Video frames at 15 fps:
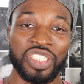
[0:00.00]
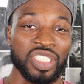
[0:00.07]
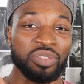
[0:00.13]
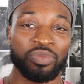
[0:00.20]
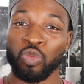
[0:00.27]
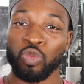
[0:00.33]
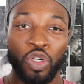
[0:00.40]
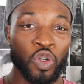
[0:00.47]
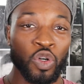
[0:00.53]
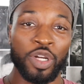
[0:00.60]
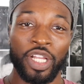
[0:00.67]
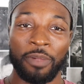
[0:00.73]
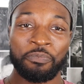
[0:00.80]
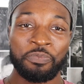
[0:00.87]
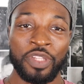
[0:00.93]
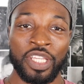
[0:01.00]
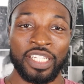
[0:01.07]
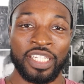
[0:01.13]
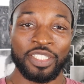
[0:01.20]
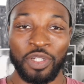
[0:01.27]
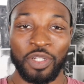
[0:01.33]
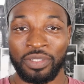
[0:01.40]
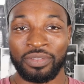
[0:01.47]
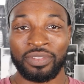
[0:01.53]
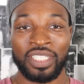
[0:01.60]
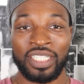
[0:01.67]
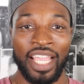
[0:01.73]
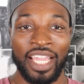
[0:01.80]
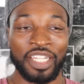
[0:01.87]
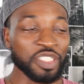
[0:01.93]
just real quick, you know.
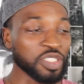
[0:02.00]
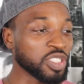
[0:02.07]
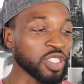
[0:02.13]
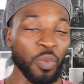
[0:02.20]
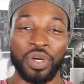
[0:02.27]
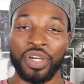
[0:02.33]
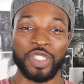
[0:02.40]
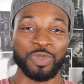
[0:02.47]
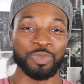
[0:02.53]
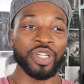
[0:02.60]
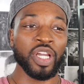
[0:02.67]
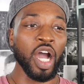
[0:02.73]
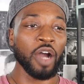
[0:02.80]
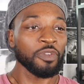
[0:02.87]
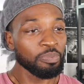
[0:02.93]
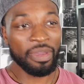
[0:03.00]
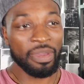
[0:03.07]
And if someone cuts me off,